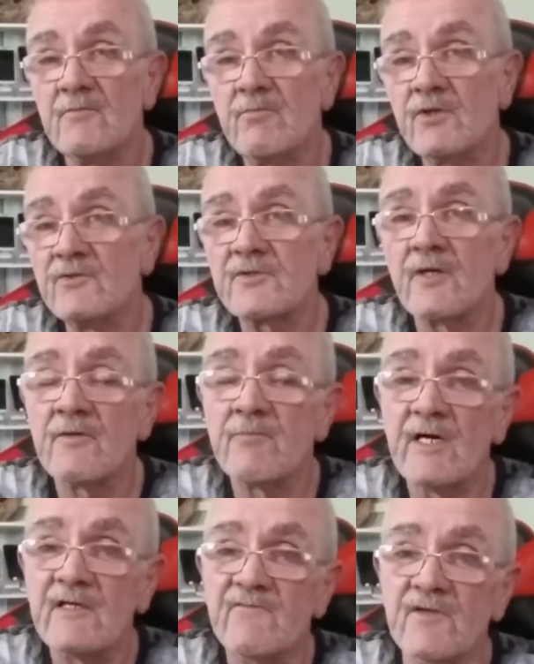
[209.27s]
But who's going to
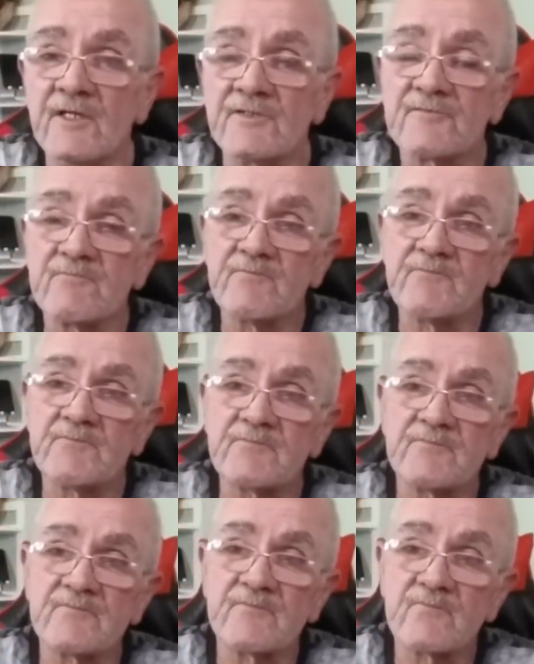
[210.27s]
pay for this?
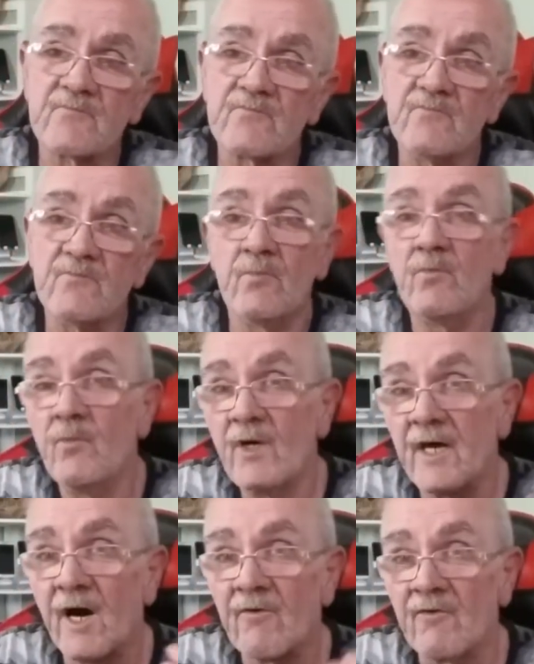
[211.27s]

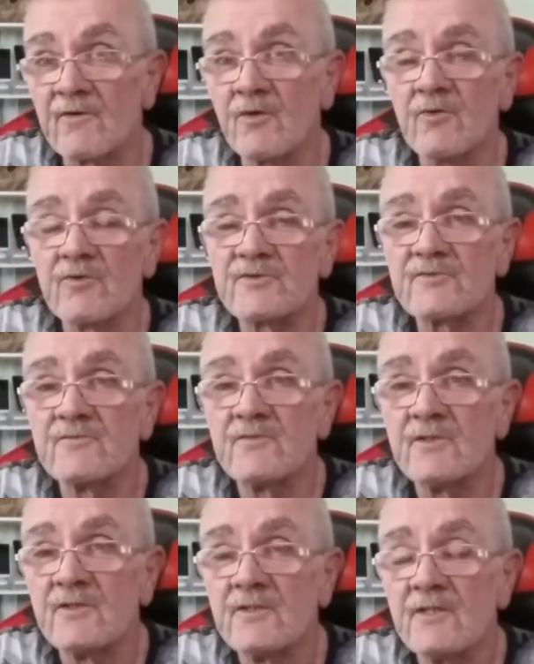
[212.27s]
We are, of course.
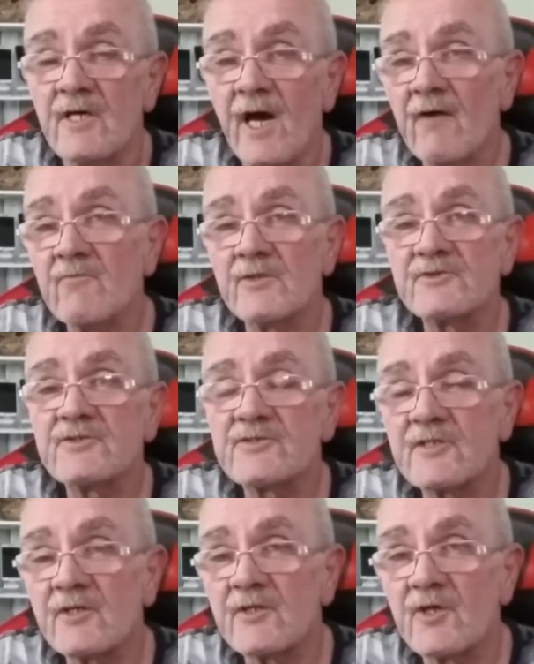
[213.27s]
How much is
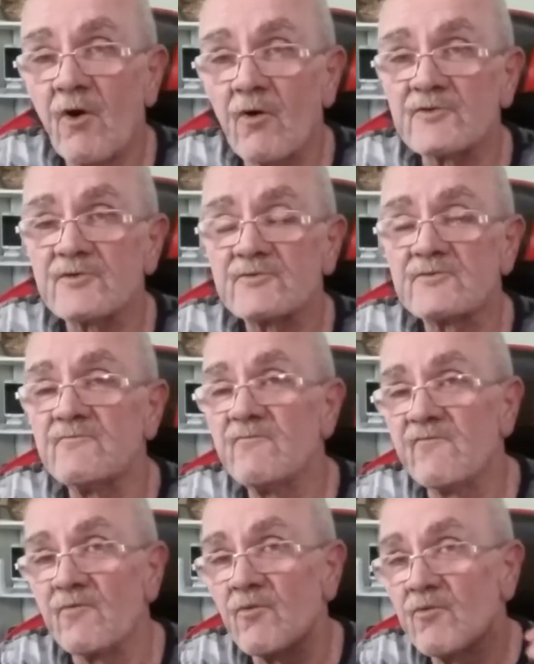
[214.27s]
it going to cost
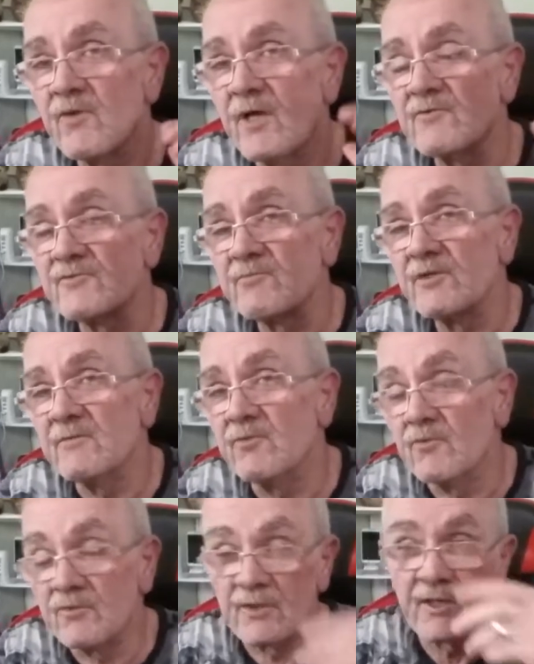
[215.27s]
for all those
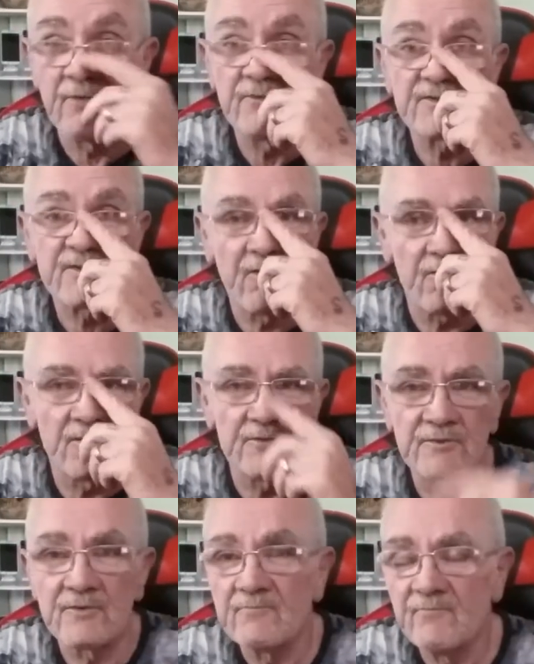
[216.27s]
people to go to
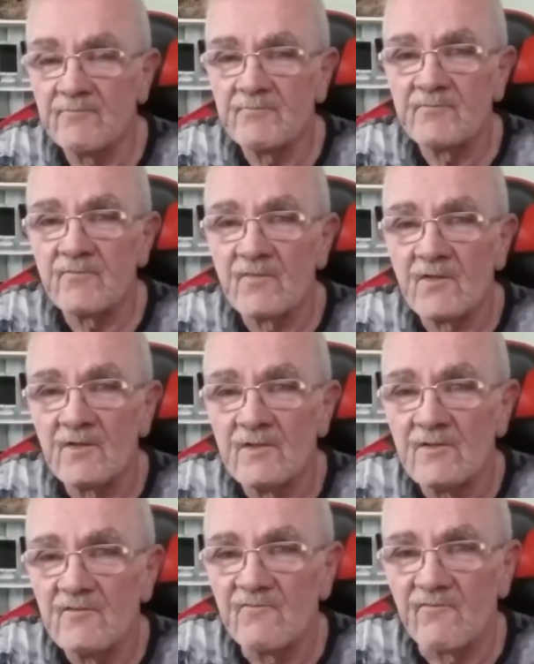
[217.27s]
Scotland
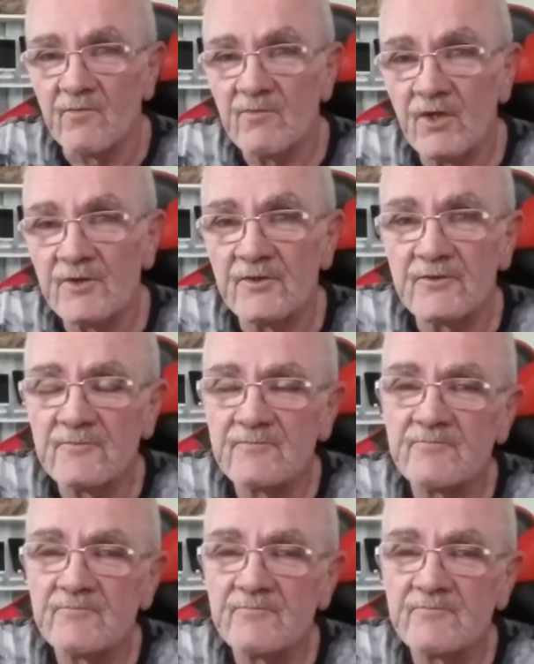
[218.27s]
from London